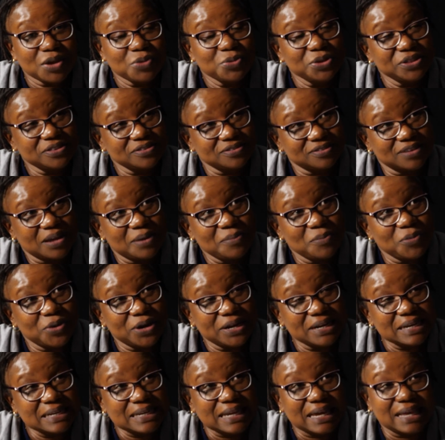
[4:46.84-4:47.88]
with
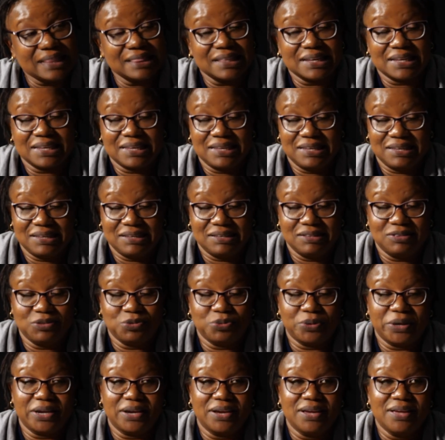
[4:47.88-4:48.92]
someone, and the kids
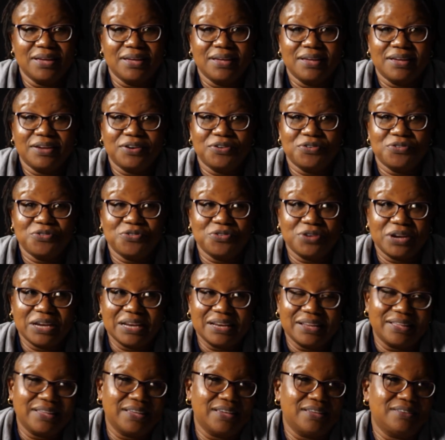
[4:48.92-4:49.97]
were
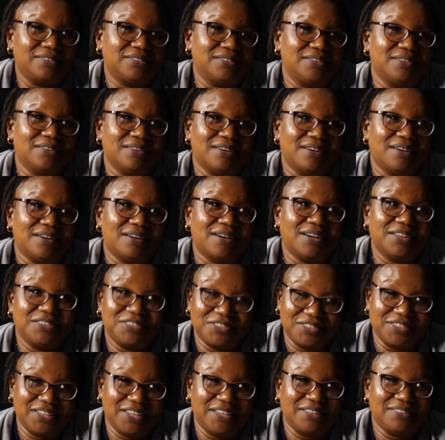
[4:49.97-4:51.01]
really getting
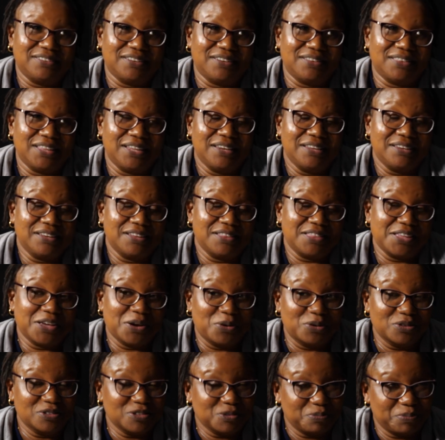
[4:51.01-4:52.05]
agitated. They needed their
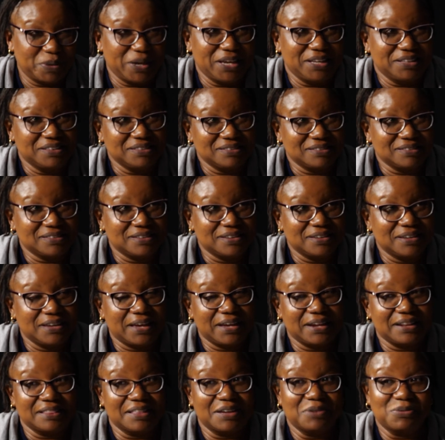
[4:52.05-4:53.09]
own space,
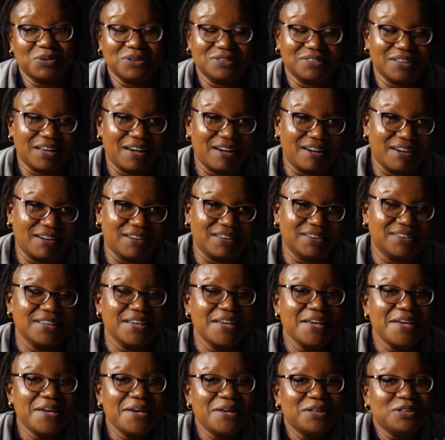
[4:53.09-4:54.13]
and that was hard.
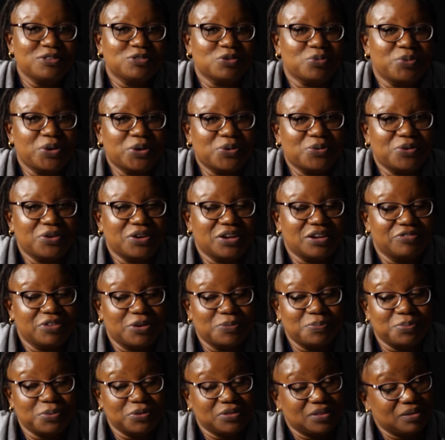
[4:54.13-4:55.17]
So we couldn't
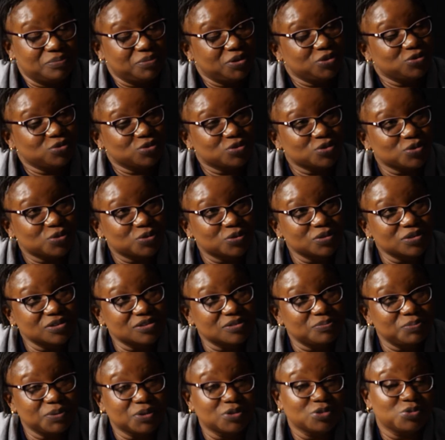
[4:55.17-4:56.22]
even put them into
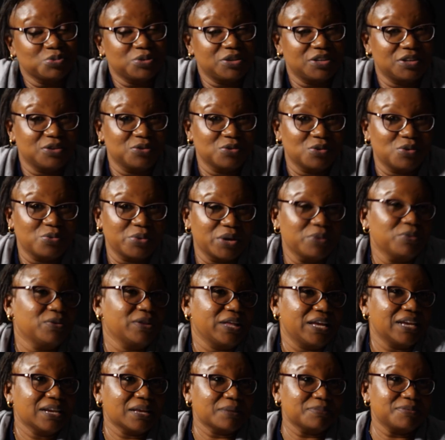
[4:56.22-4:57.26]
schools because we didn't know where
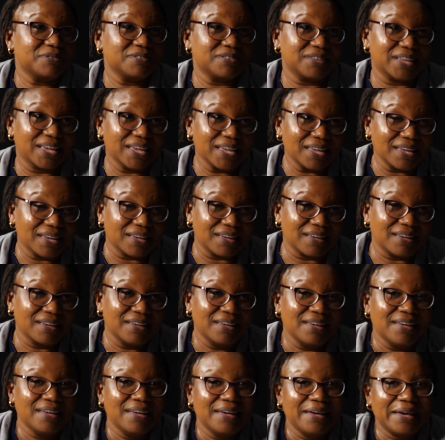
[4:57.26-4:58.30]
we'll end up staying.
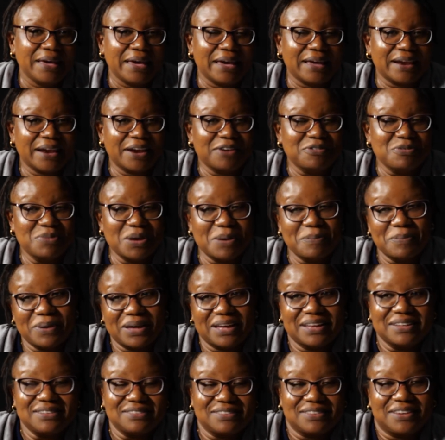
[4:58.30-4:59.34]
And I remember
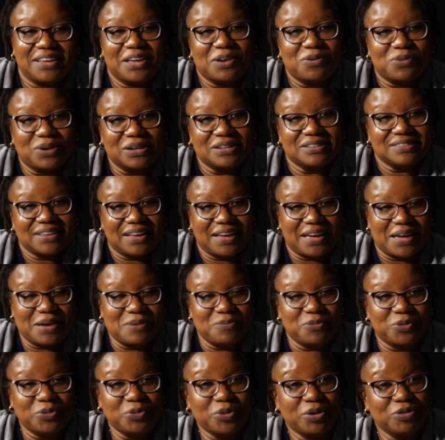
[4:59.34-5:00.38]
Atile at one
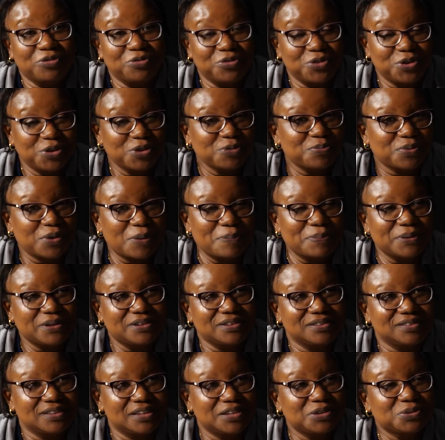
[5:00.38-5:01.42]
time, we were viewing
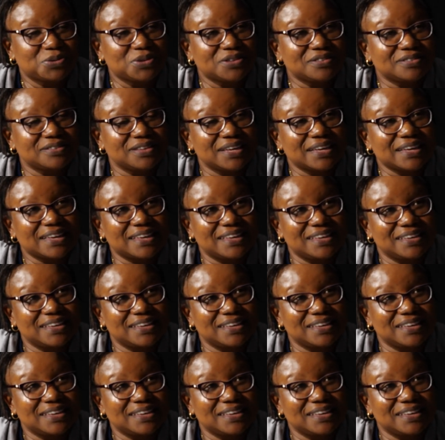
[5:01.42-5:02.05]
properties, and you were seeing